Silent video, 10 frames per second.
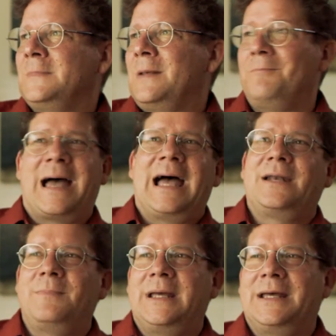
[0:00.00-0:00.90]

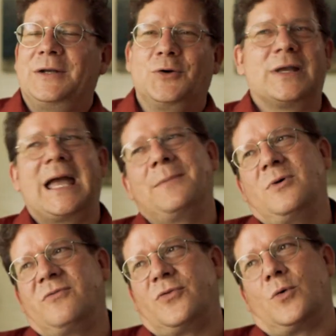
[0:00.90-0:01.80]
Mad Men or Game
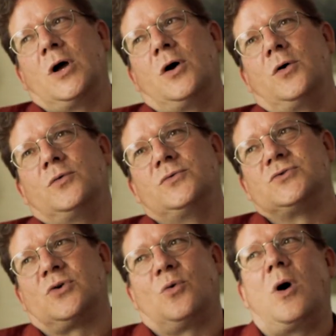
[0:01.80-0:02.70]
of
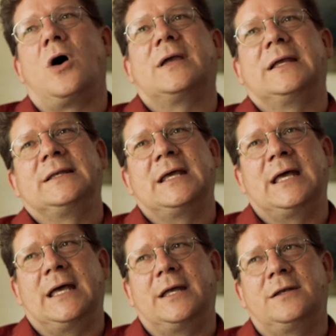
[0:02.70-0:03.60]
Thrones or Walking
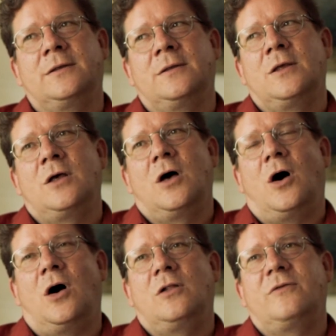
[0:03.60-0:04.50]
Dead,
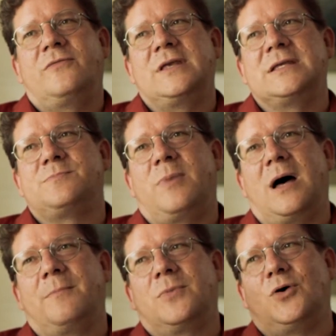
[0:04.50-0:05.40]
all of these
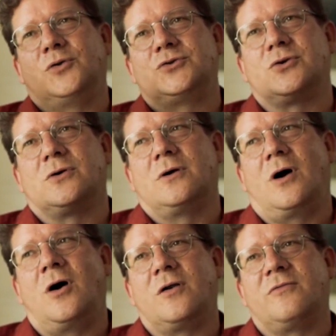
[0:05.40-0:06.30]
pop culture
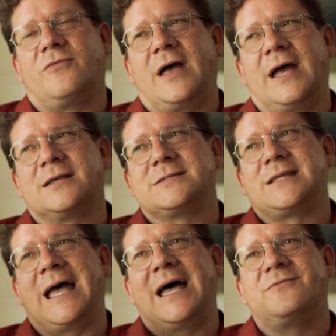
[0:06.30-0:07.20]
artifacts
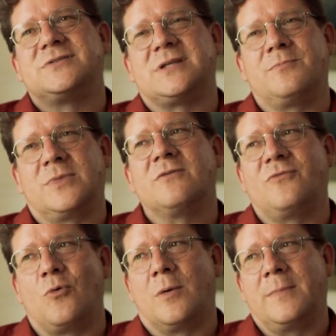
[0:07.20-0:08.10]
have something
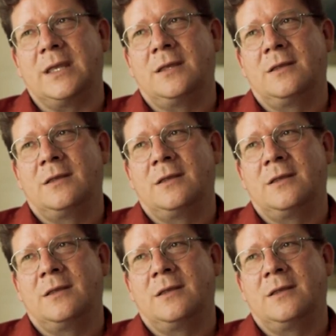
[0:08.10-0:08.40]
for me.